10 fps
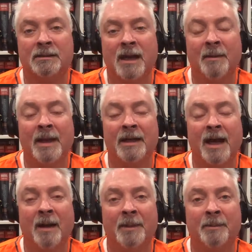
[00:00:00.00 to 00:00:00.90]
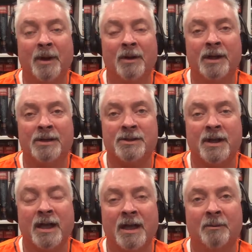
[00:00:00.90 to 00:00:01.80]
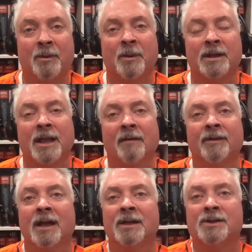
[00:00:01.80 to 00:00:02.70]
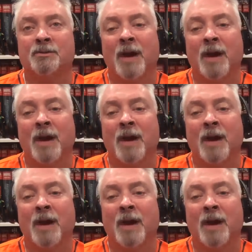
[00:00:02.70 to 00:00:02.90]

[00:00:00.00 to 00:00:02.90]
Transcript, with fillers: I met an Omnibro yesterday. We went and had lunch.